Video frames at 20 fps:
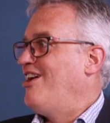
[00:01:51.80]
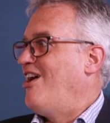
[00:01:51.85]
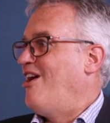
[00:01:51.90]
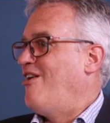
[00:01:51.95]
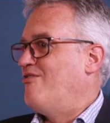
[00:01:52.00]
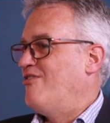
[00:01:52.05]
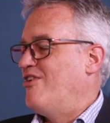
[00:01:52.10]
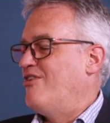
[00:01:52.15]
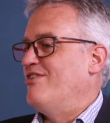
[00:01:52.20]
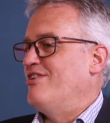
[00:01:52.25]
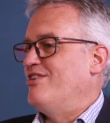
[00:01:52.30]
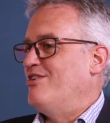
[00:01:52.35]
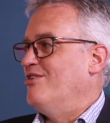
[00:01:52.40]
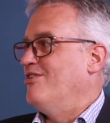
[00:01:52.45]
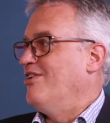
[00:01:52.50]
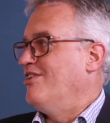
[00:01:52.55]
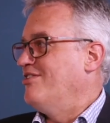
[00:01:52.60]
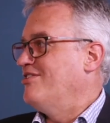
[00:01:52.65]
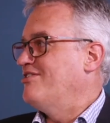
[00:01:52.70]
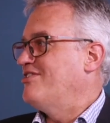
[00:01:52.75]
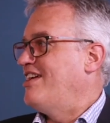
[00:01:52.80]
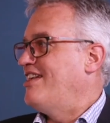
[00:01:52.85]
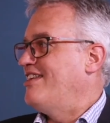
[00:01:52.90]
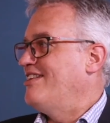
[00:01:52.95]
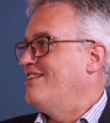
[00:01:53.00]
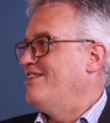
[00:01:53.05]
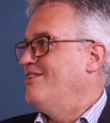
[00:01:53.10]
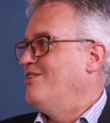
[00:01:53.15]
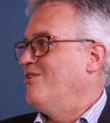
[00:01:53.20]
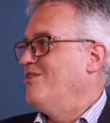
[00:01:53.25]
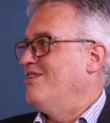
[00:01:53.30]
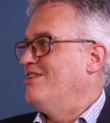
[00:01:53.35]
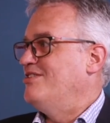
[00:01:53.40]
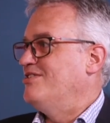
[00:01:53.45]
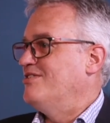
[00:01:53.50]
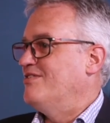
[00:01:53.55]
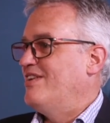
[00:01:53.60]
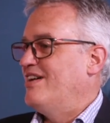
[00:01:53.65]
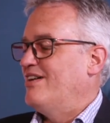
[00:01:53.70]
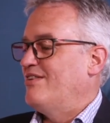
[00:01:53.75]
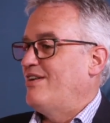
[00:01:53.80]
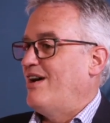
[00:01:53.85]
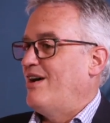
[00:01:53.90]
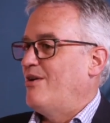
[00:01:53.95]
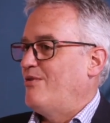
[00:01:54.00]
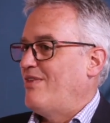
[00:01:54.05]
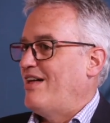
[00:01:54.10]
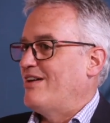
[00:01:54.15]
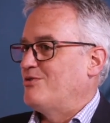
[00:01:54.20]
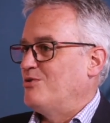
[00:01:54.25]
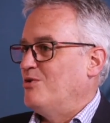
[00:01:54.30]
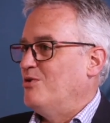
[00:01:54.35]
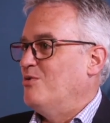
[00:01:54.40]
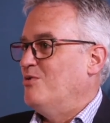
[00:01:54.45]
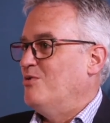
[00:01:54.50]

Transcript: a very good understanding and knowledge of how that all